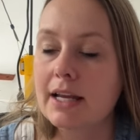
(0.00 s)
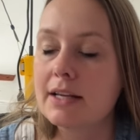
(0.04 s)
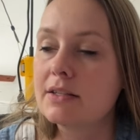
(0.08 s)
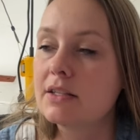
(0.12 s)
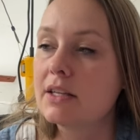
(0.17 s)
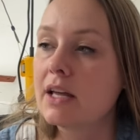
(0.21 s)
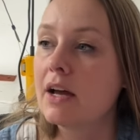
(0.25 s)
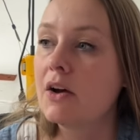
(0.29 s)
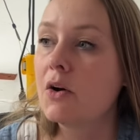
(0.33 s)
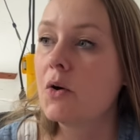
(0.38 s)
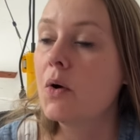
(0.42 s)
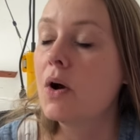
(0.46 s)

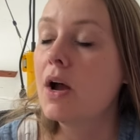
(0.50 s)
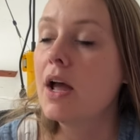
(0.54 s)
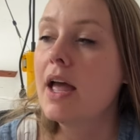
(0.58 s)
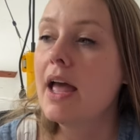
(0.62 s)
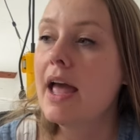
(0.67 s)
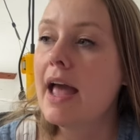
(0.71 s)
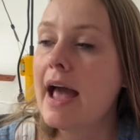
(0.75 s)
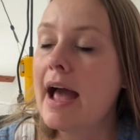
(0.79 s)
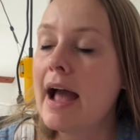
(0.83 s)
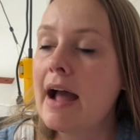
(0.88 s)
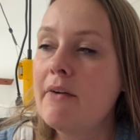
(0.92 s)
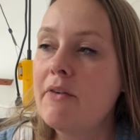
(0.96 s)
So
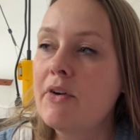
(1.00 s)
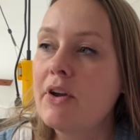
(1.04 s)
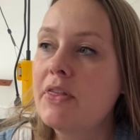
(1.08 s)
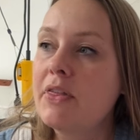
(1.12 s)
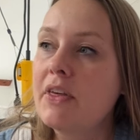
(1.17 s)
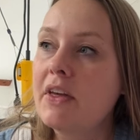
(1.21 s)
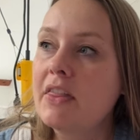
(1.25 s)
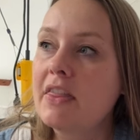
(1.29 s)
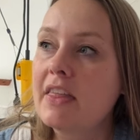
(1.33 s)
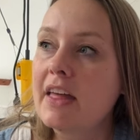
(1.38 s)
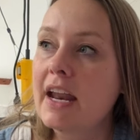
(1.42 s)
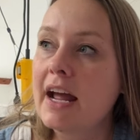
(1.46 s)

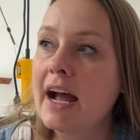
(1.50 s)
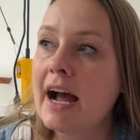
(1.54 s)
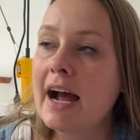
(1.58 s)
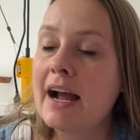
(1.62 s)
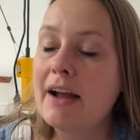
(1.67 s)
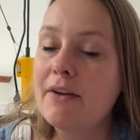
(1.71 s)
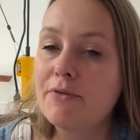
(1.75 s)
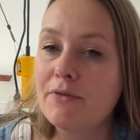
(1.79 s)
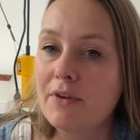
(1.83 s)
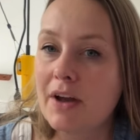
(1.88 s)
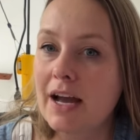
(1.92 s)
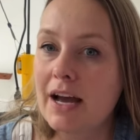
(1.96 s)
everything that
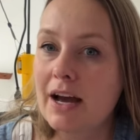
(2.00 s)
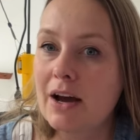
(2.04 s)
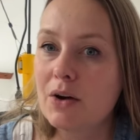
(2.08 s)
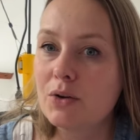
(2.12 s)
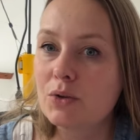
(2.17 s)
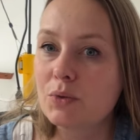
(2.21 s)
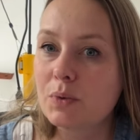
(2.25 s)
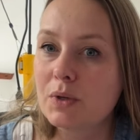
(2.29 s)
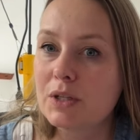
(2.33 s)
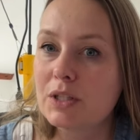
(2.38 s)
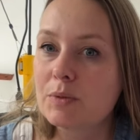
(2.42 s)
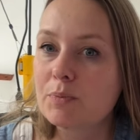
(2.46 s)
I
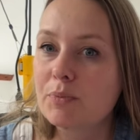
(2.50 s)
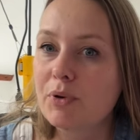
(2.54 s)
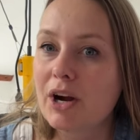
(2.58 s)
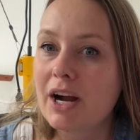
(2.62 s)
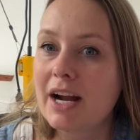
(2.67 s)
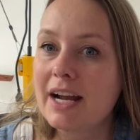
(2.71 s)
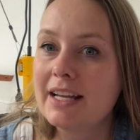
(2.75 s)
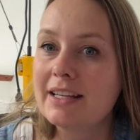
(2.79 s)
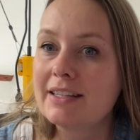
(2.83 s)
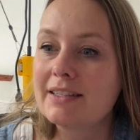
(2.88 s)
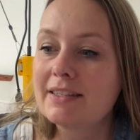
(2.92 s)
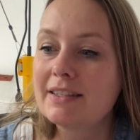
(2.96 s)
found was
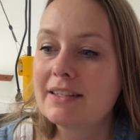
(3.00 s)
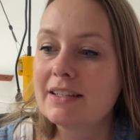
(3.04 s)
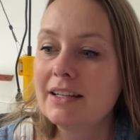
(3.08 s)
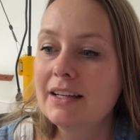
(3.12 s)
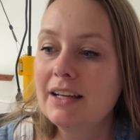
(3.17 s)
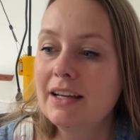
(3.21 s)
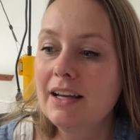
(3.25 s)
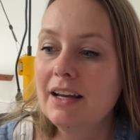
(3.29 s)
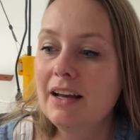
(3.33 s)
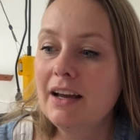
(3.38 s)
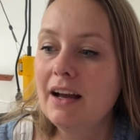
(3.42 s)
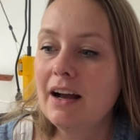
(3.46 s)
priced
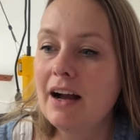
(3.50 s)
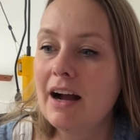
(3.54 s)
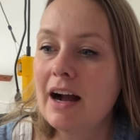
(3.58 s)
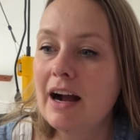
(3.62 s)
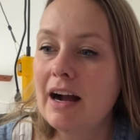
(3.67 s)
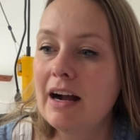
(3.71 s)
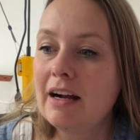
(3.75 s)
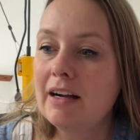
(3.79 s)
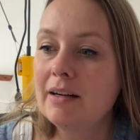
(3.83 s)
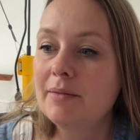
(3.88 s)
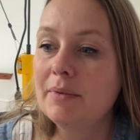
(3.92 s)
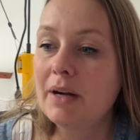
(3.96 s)

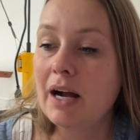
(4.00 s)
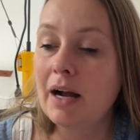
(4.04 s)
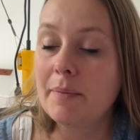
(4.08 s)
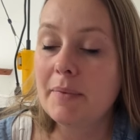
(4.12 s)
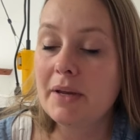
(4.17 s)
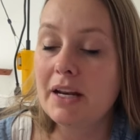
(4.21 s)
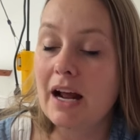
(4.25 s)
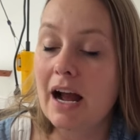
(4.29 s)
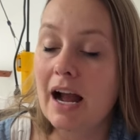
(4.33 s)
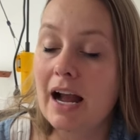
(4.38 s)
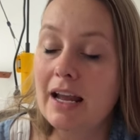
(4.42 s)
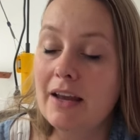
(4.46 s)
um, I
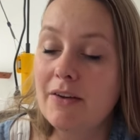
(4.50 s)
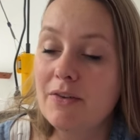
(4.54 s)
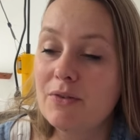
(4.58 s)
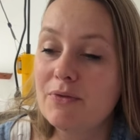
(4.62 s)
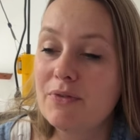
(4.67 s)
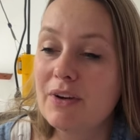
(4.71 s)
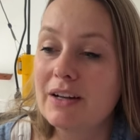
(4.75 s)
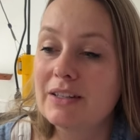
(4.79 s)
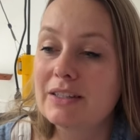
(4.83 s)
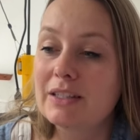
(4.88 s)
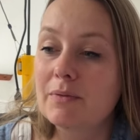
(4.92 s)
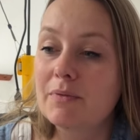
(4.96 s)
mean, I even
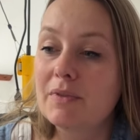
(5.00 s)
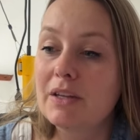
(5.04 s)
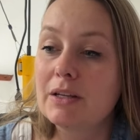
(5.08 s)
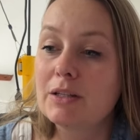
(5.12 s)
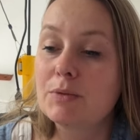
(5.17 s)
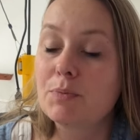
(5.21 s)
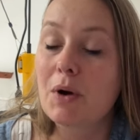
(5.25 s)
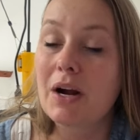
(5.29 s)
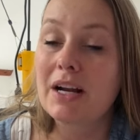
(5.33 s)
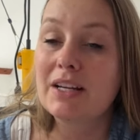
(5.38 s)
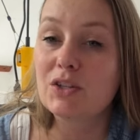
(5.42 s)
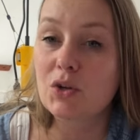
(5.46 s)
found some things
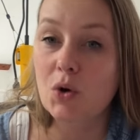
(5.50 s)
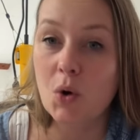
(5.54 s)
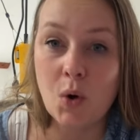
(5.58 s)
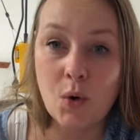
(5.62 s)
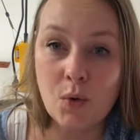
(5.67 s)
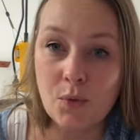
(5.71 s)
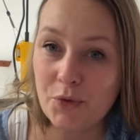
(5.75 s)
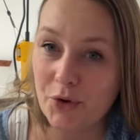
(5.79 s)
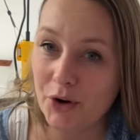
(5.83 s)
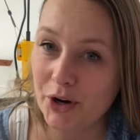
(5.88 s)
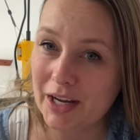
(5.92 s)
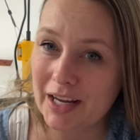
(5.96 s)
priced
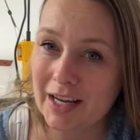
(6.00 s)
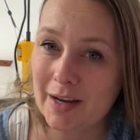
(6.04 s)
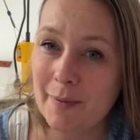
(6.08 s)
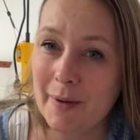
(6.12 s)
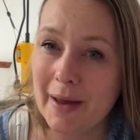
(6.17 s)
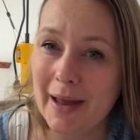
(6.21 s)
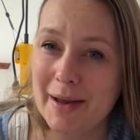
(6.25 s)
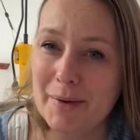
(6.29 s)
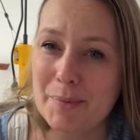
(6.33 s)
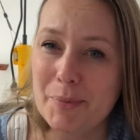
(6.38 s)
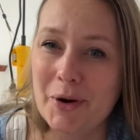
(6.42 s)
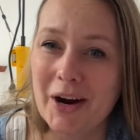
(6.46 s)
over
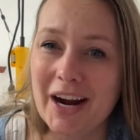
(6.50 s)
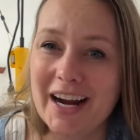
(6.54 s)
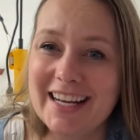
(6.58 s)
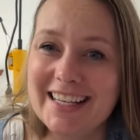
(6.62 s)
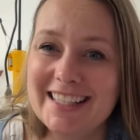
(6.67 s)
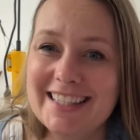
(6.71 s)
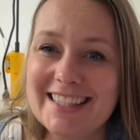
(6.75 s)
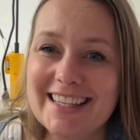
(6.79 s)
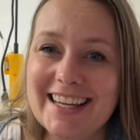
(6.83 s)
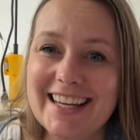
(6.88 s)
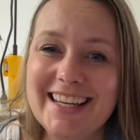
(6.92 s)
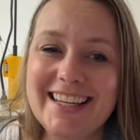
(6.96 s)
eBay
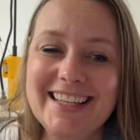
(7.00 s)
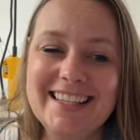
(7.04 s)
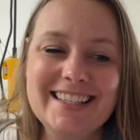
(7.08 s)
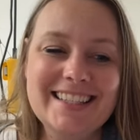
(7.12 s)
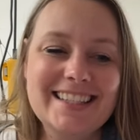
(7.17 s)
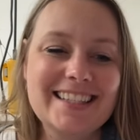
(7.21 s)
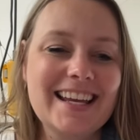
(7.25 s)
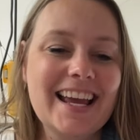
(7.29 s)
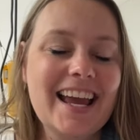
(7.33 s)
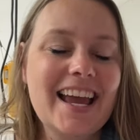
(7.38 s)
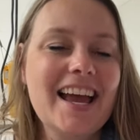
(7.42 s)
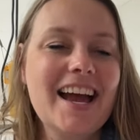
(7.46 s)
prices.